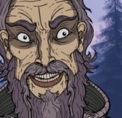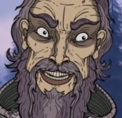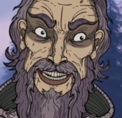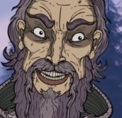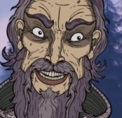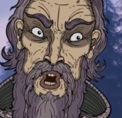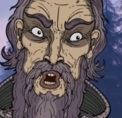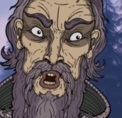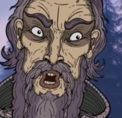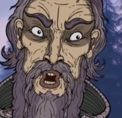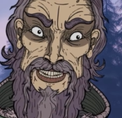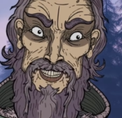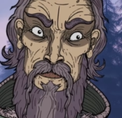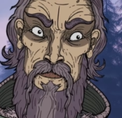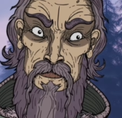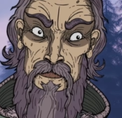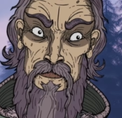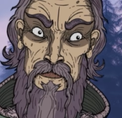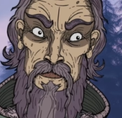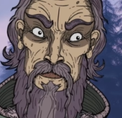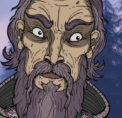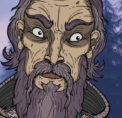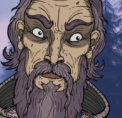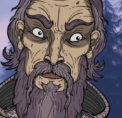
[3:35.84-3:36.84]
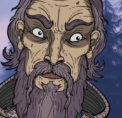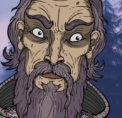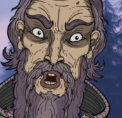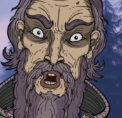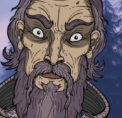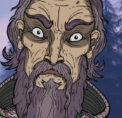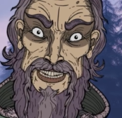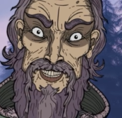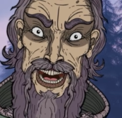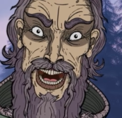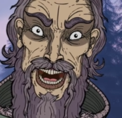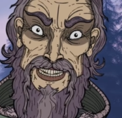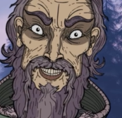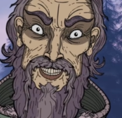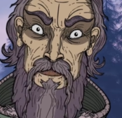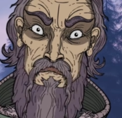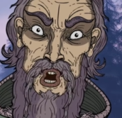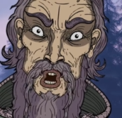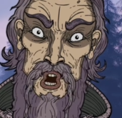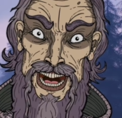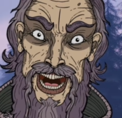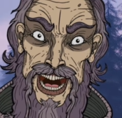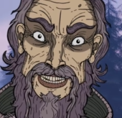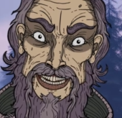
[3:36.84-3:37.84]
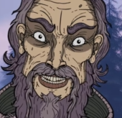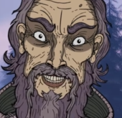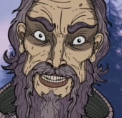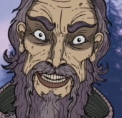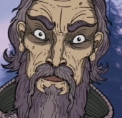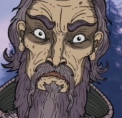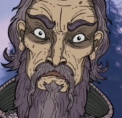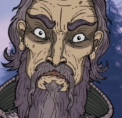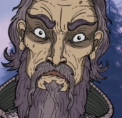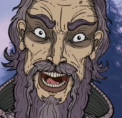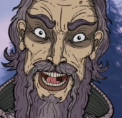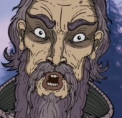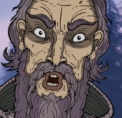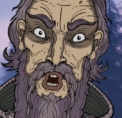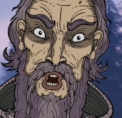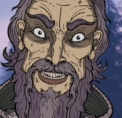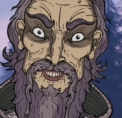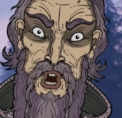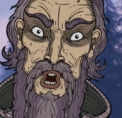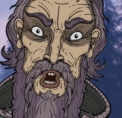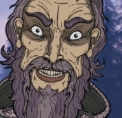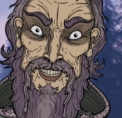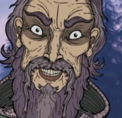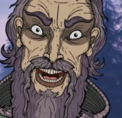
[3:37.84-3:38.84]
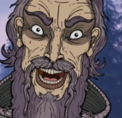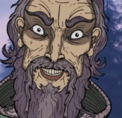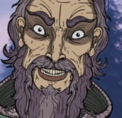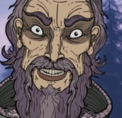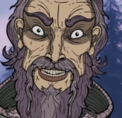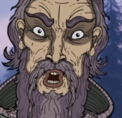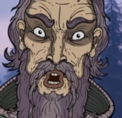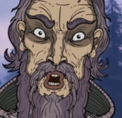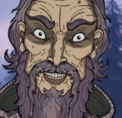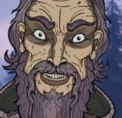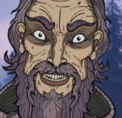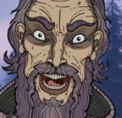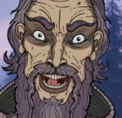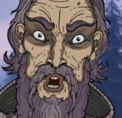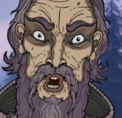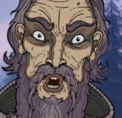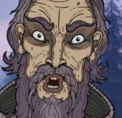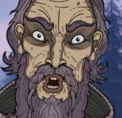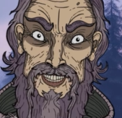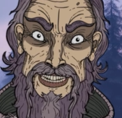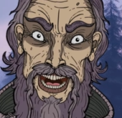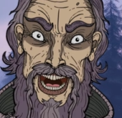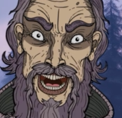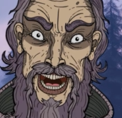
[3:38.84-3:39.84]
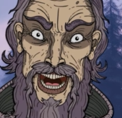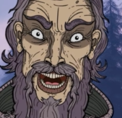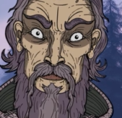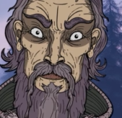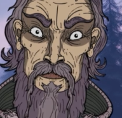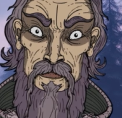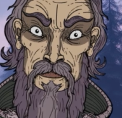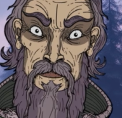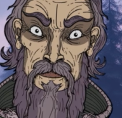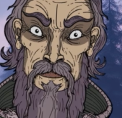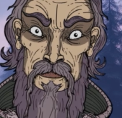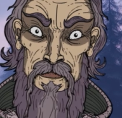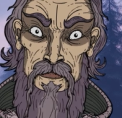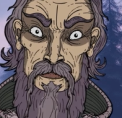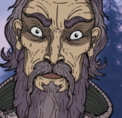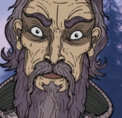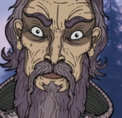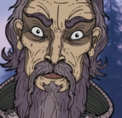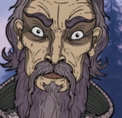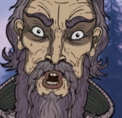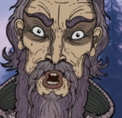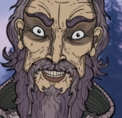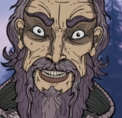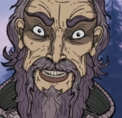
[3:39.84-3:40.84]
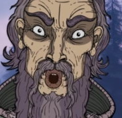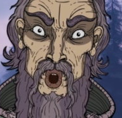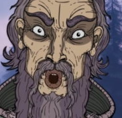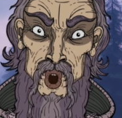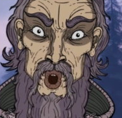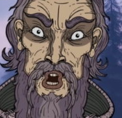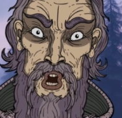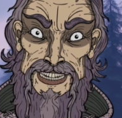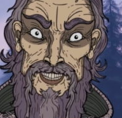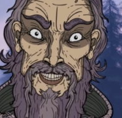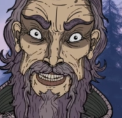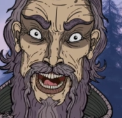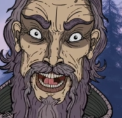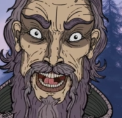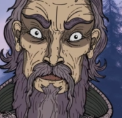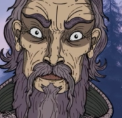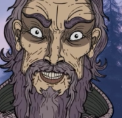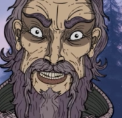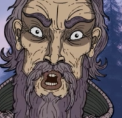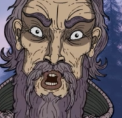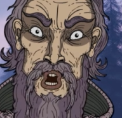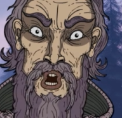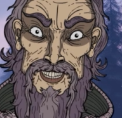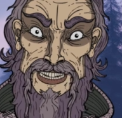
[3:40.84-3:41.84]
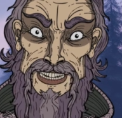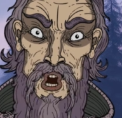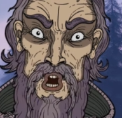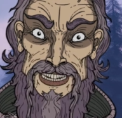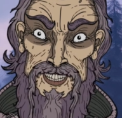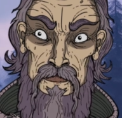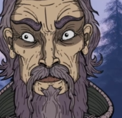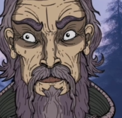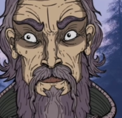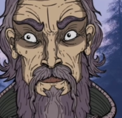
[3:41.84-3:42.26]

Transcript: England. The vampire became a metaphor for sexual desire, the corruption of innocence,